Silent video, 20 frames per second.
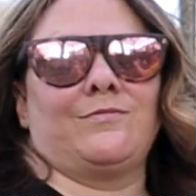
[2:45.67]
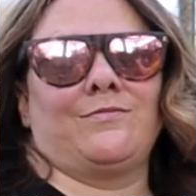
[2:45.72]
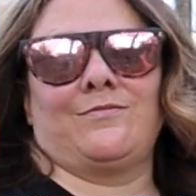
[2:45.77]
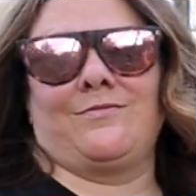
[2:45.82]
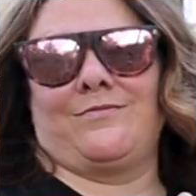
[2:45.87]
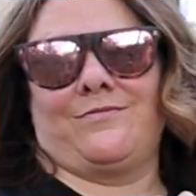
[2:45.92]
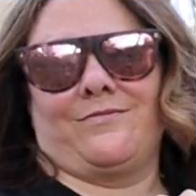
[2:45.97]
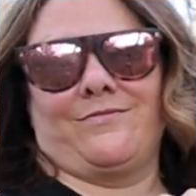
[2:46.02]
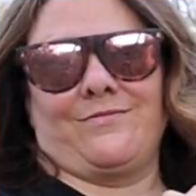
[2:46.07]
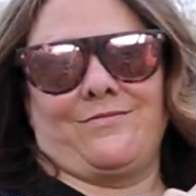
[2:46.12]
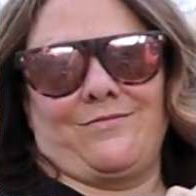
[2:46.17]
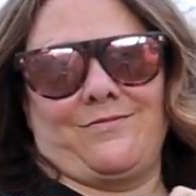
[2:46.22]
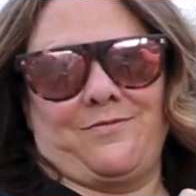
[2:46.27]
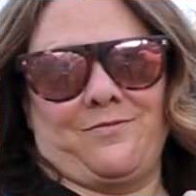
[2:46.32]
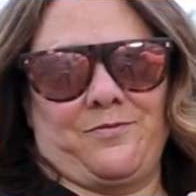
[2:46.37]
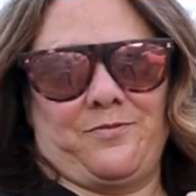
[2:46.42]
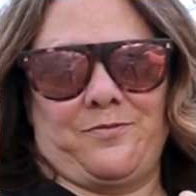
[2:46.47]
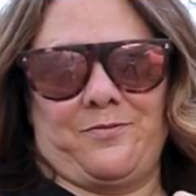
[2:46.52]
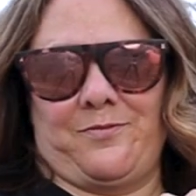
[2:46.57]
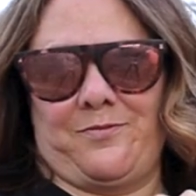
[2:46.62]

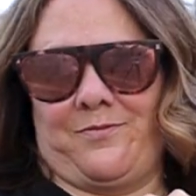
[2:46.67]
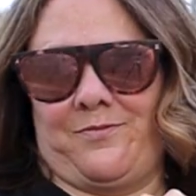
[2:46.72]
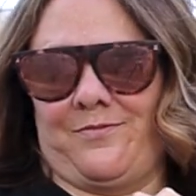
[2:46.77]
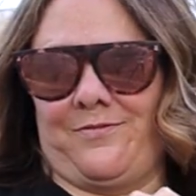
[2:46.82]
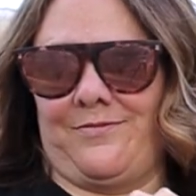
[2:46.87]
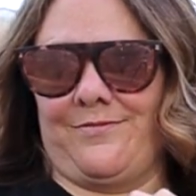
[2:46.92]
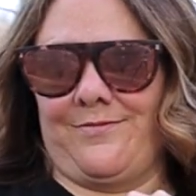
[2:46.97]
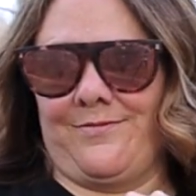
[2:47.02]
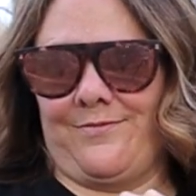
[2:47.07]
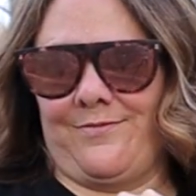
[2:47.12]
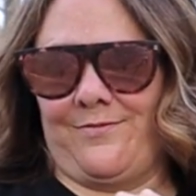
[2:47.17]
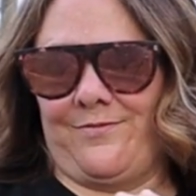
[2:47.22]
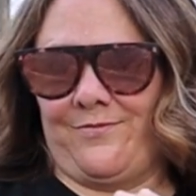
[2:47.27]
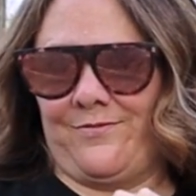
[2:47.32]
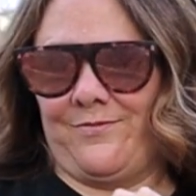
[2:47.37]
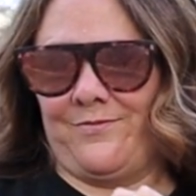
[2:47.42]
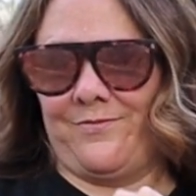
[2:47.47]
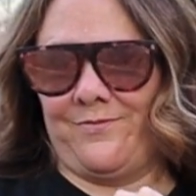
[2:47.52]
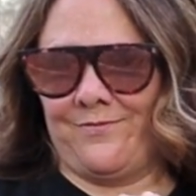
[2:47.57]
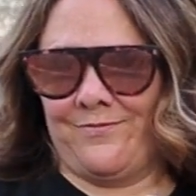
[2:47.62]

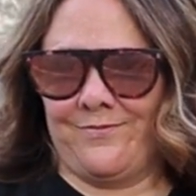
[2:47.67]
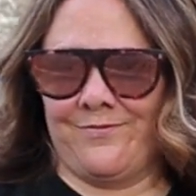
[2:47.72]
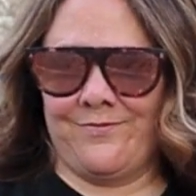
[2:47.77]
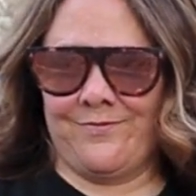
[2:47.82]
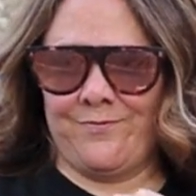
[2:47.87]
[no speech]